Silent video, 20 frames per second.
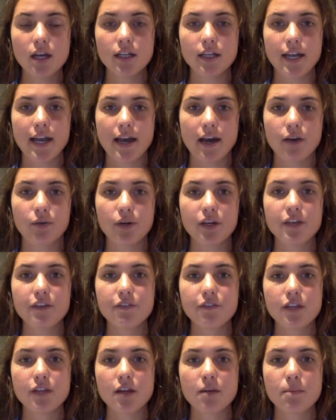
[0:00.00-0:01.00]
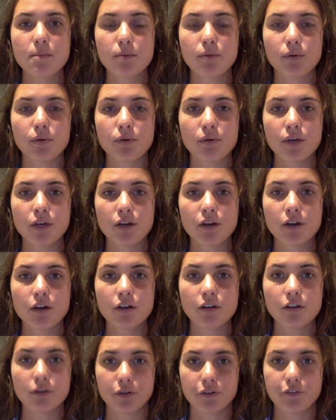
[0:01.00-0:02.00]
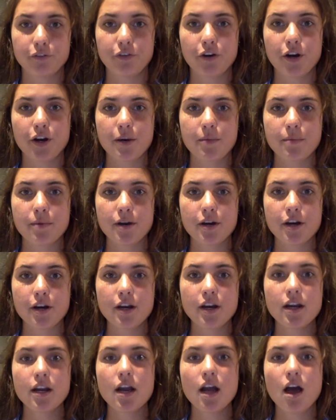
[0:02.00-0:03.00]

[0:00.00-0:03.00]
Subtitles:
Now, if an employer or farmer